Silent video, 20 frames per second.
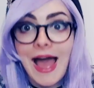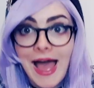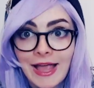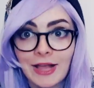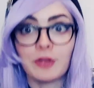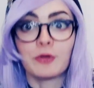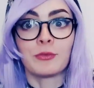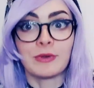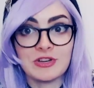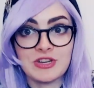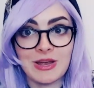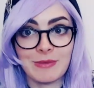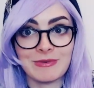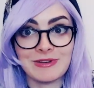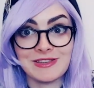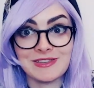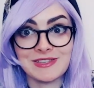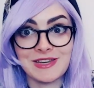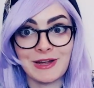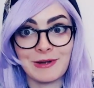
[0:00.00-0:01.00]
I can read
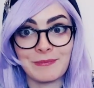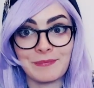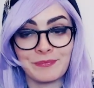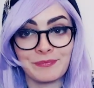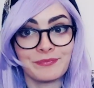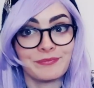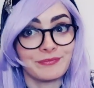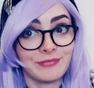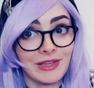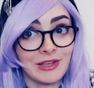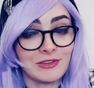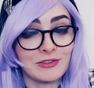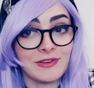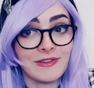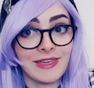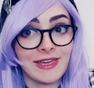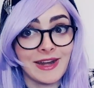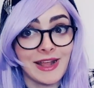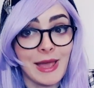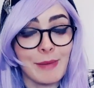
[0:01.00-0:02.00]
Japanese now, thanks
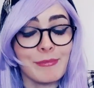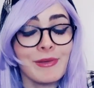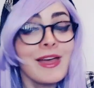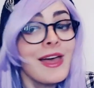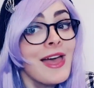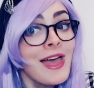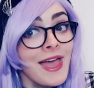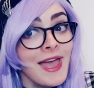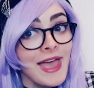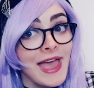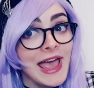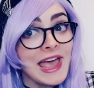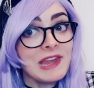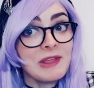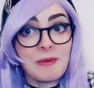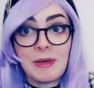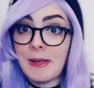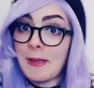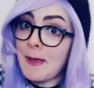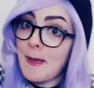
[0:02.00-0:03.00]
to that app.
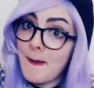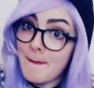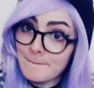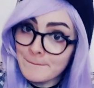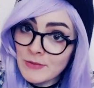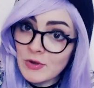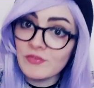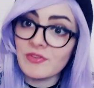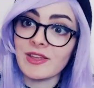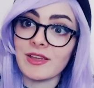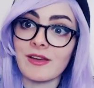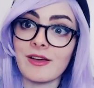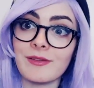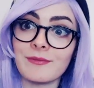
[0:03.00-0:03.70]
Anyway, moving